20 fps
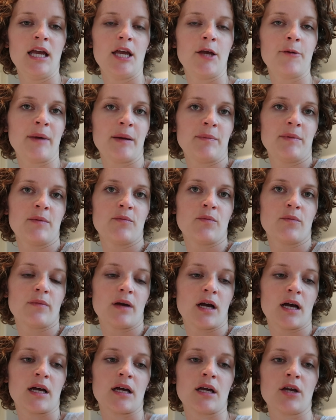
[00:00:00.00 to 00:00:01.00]
It might be
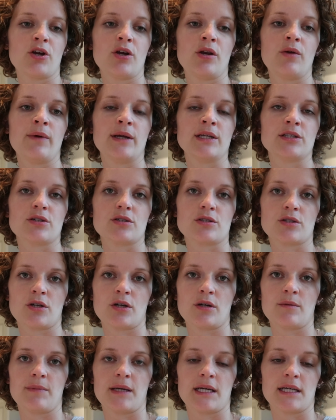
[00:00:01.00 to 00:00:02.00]
a good winter
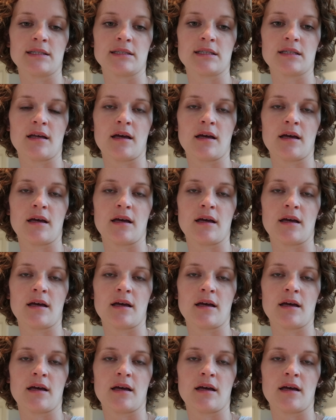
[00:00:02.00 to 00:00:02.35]
skirt because